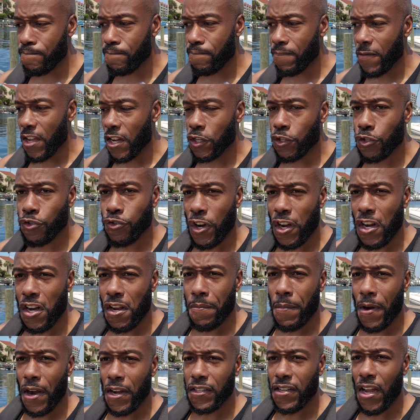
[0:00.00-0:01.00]
trading
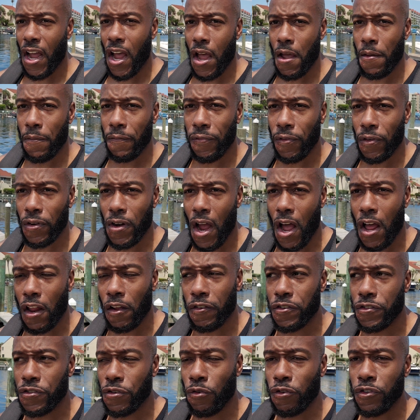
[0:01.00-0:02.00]
my time for
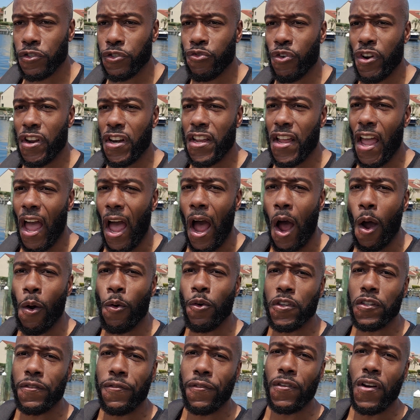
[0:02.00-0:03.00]
dollars, or trading
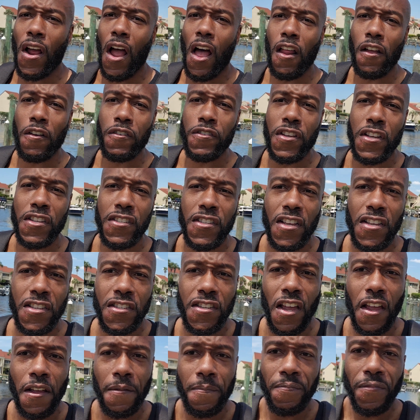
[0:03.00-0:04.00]
hours for dollars, as they
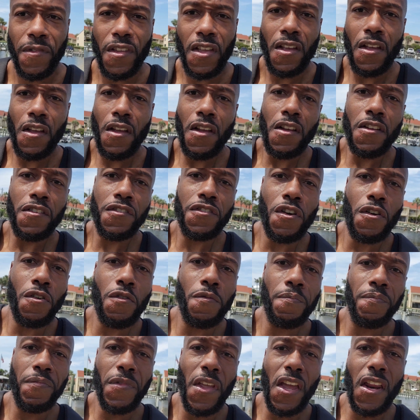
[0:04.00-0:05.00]
say.
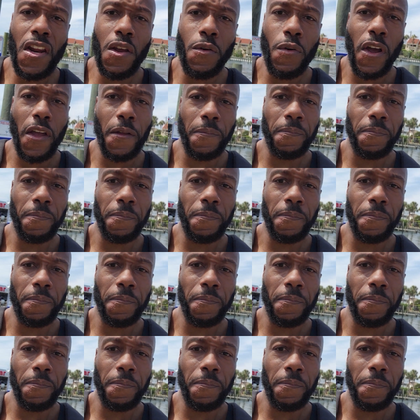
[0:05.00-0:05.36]
So anyway,